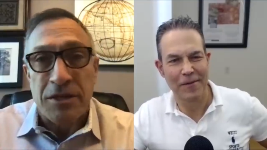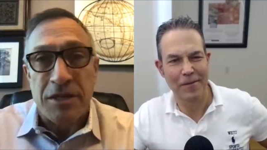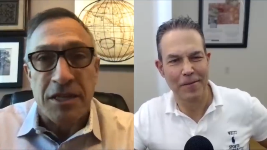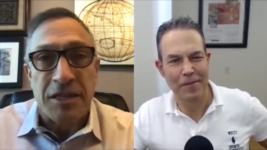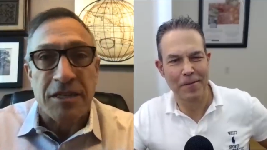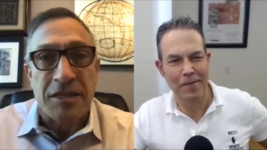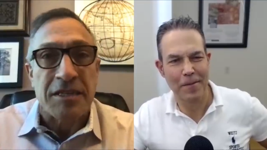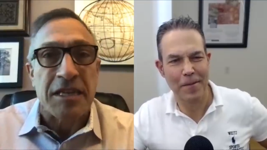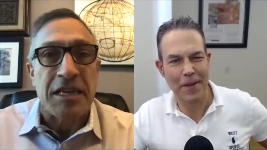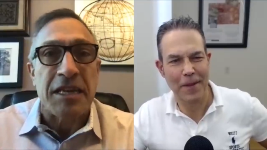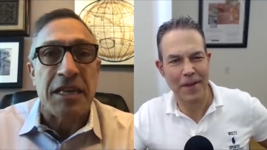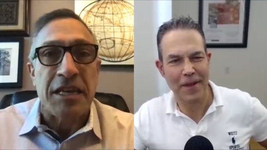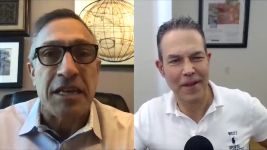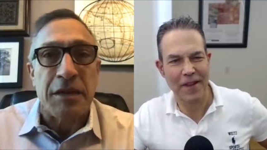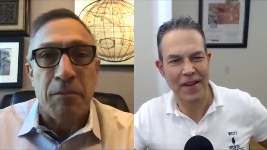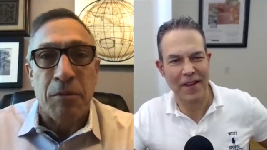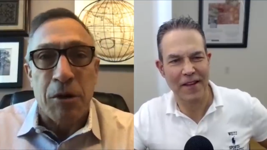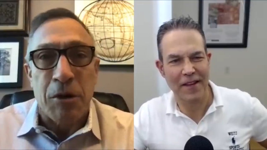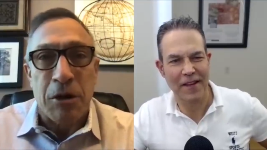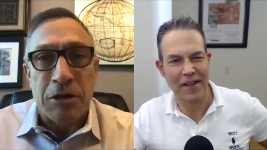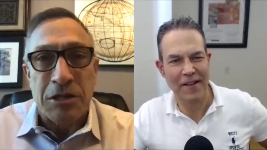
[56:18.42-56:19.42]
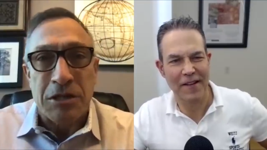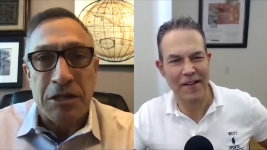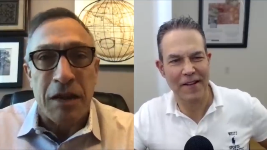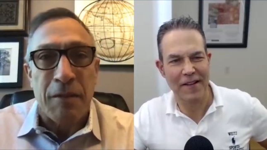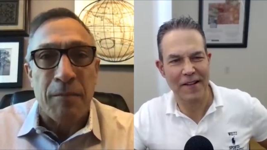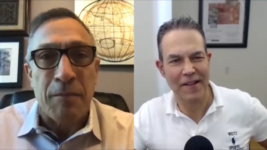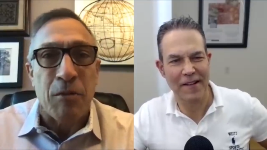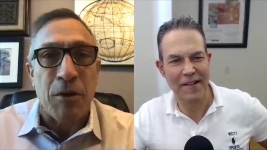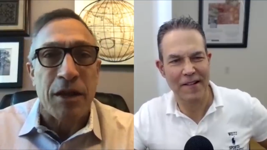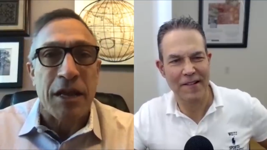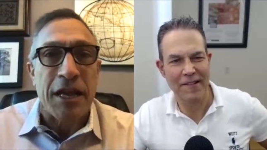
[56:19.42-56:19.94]
Speaker 1: 16 ebooks that
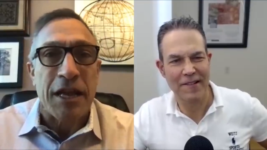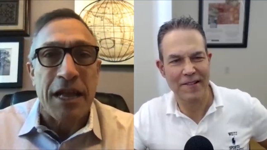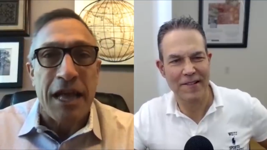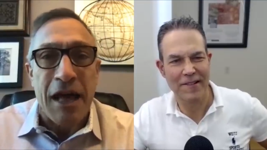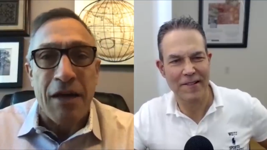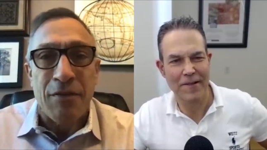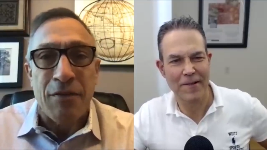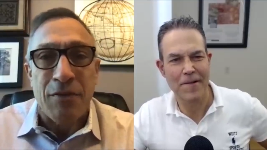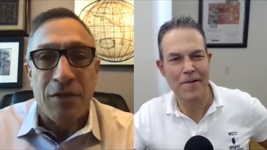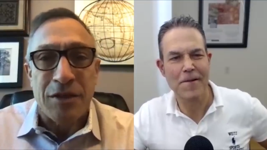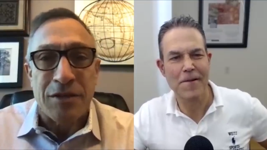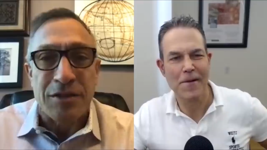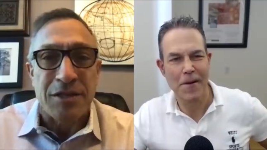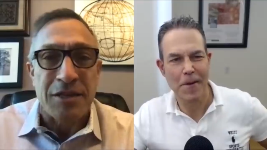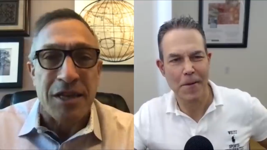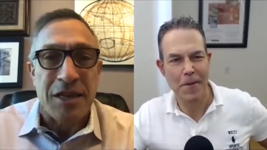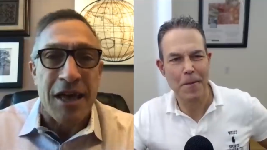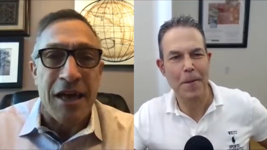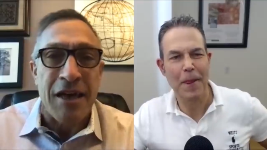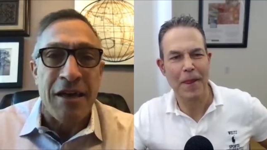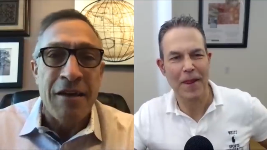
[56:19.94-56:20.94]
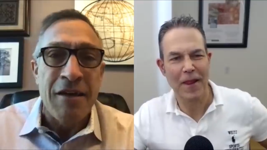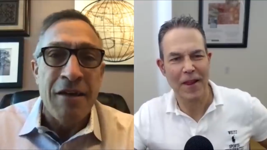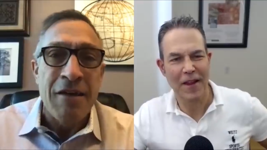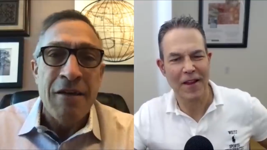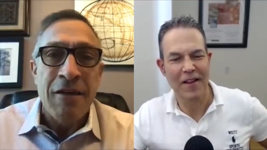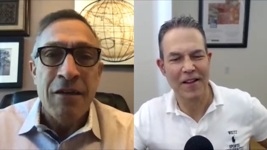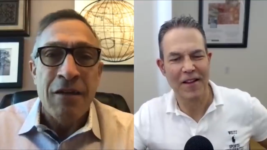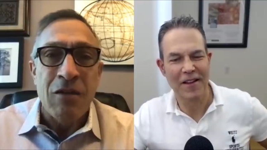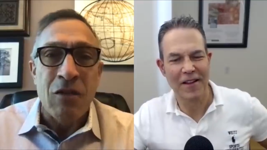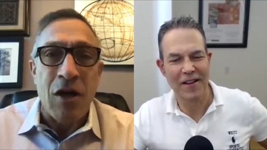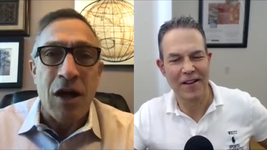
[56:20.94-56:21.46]
I'm bringing out this uh,
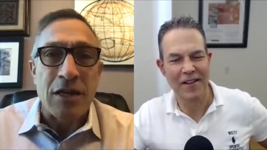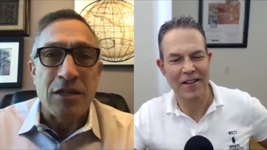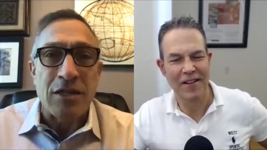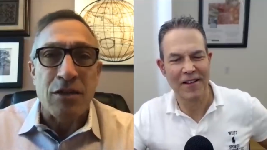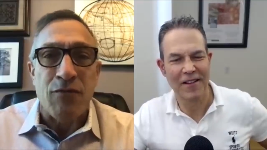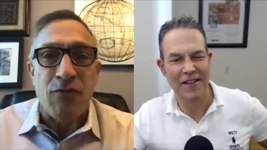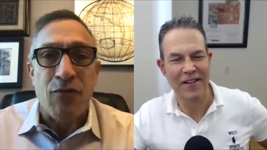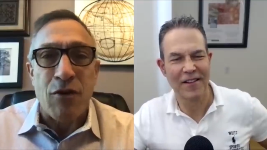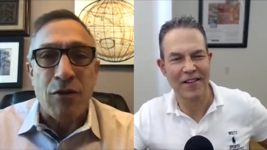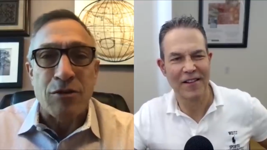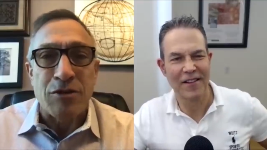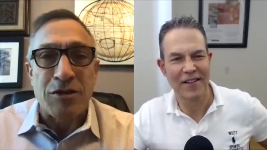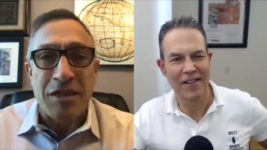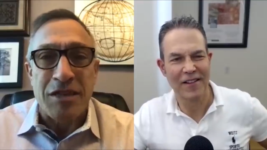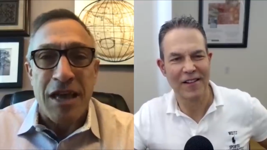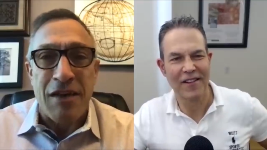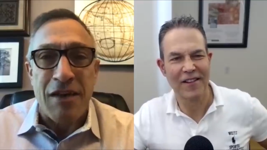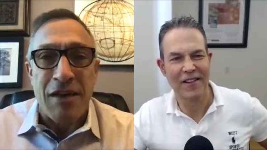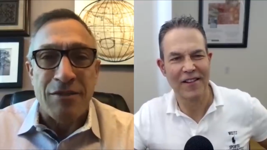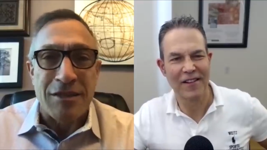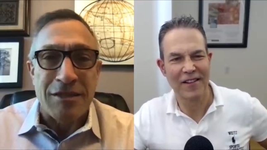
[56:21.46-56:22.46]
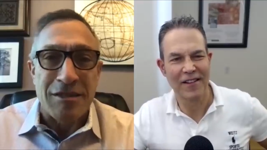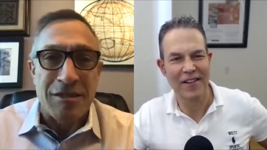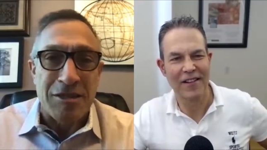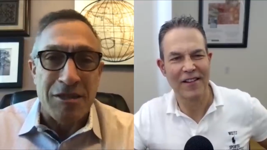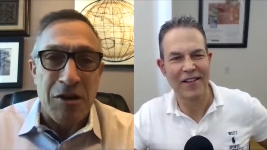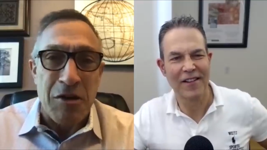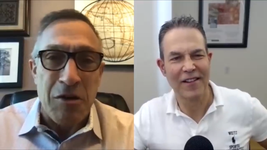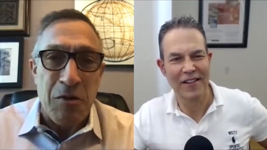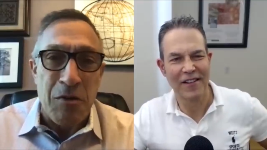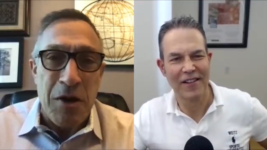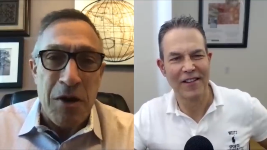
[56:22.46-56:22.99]
launched the first seven.
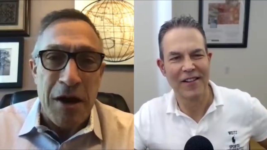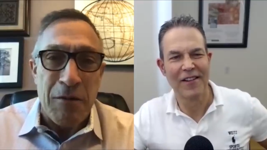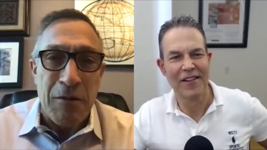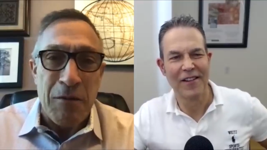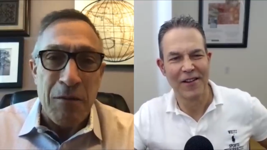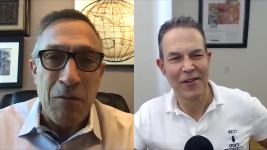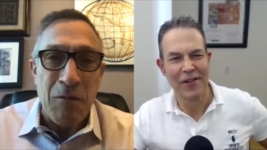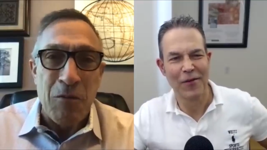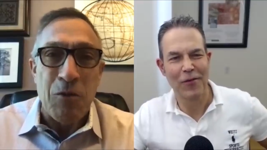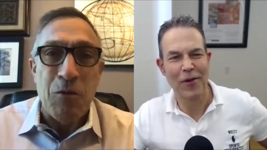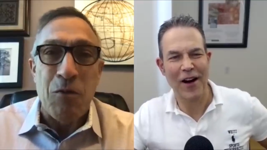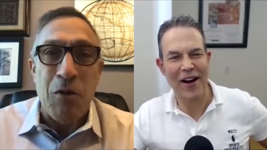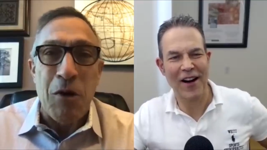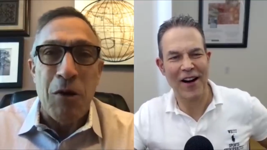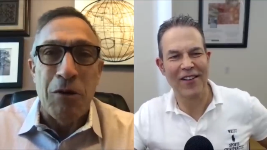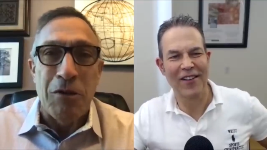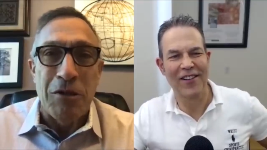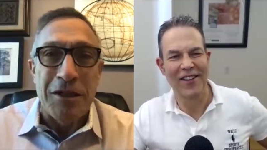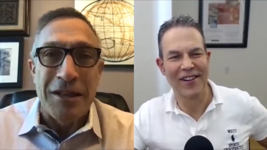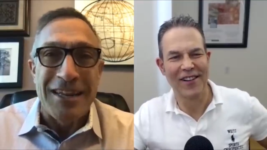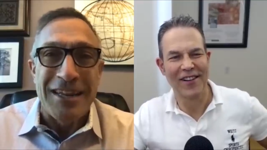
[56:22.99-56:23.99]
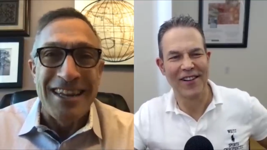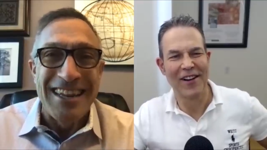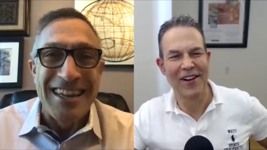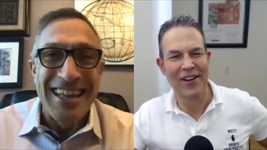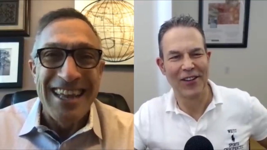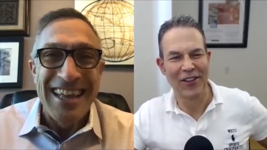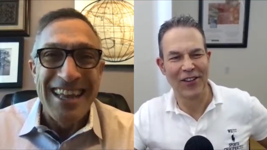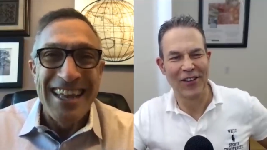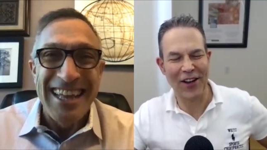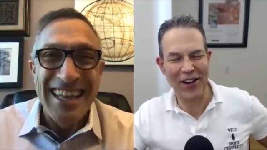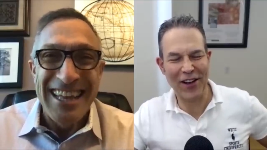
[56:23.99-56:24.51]
So uh, we're rolling.
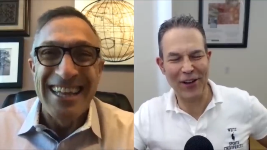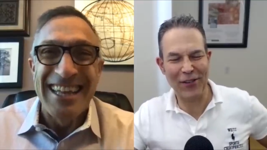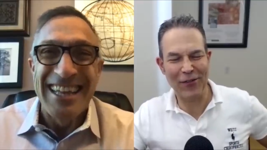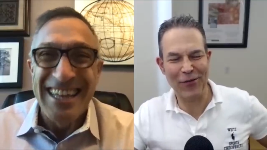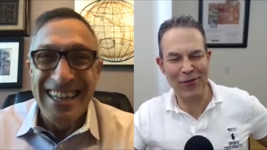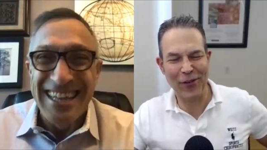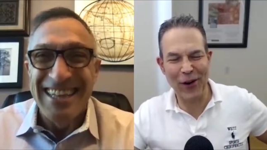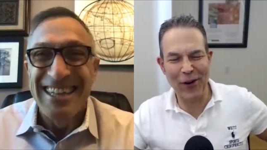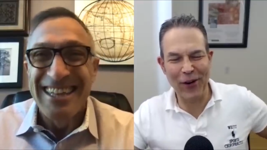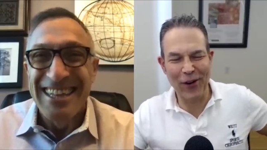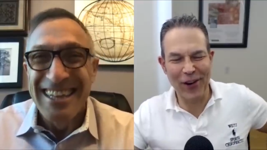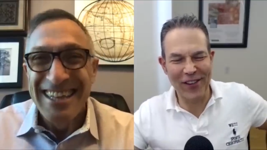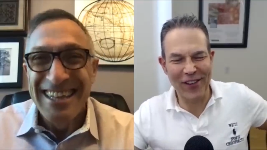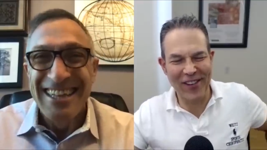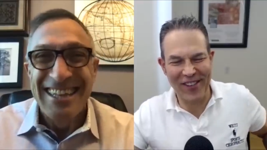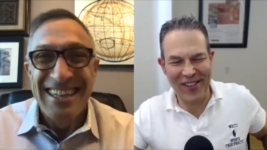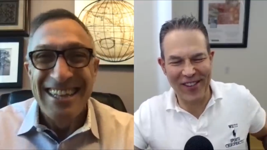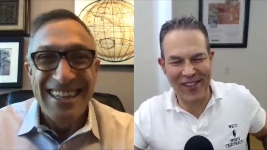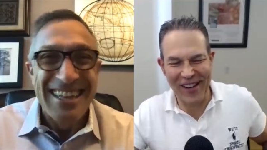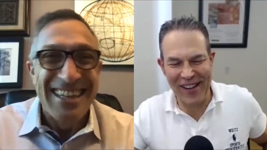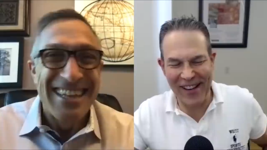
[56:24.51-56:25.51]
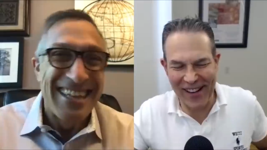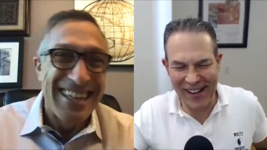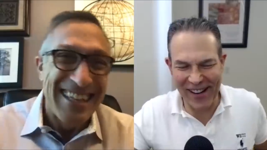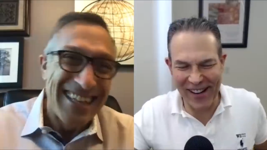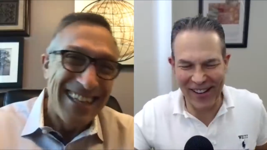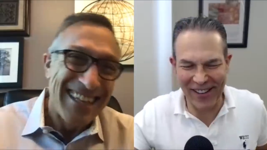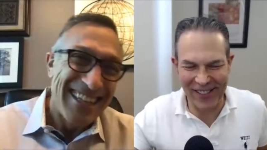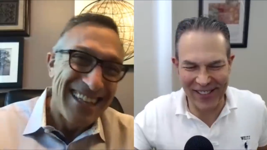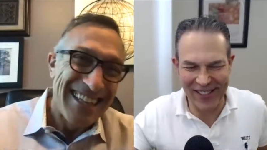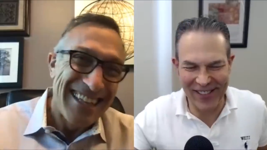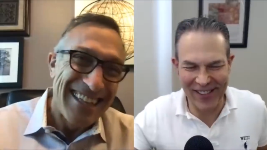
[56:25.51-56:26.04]
Speaker 2: Looking forward to seeing
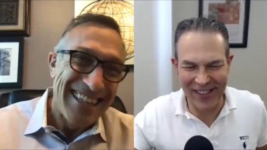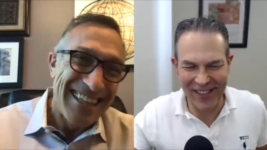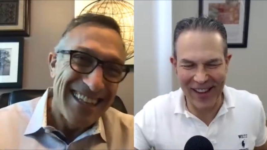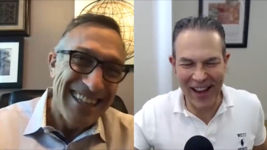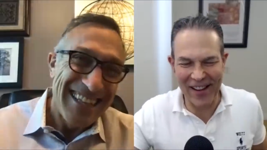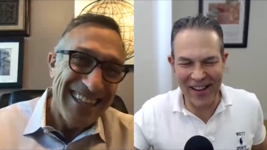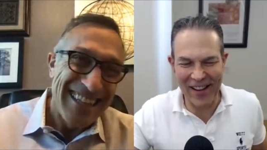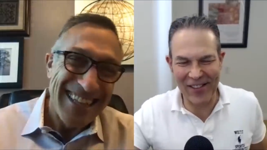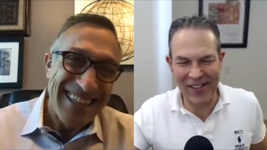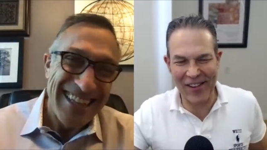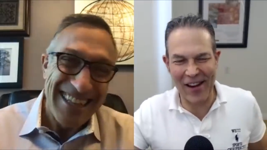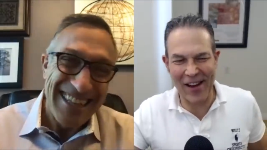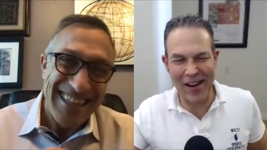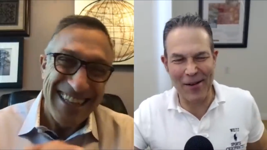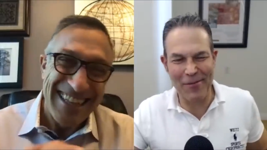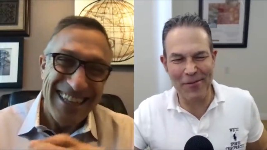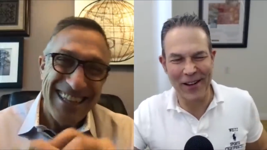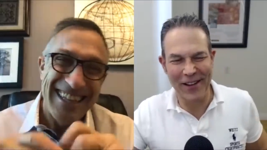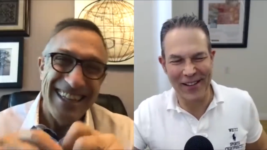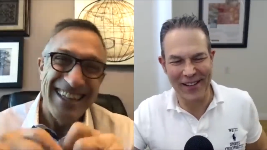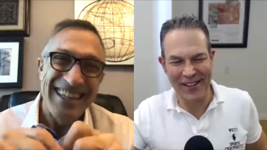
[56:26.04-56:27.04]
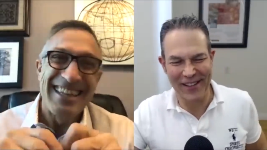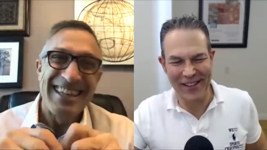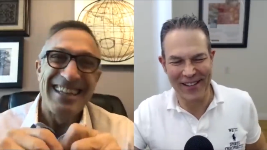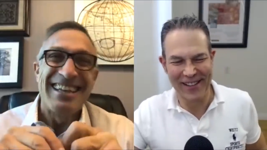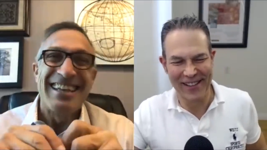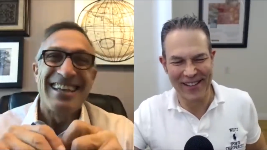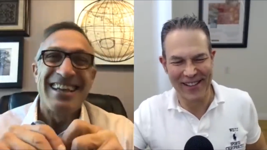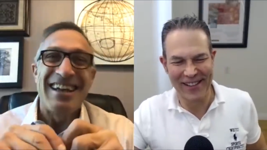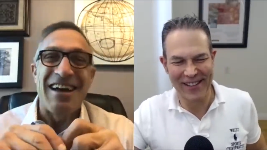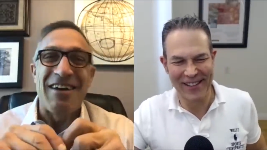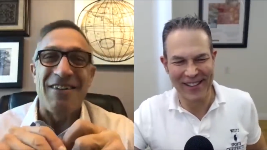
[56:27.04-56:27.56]
those. Thanks, Jim.
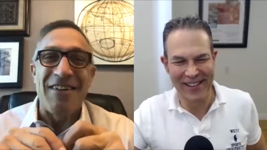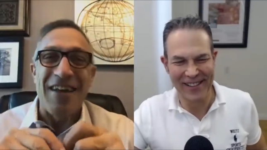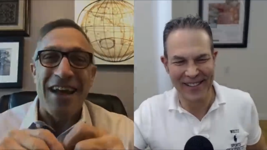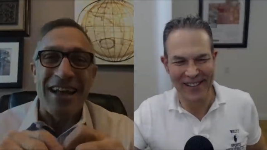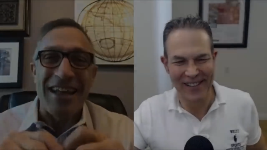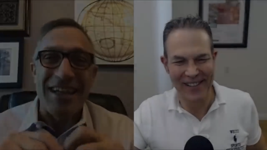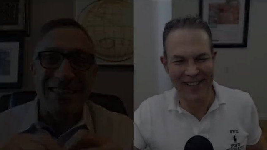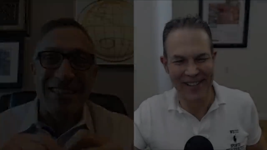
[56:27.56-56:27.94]
All right.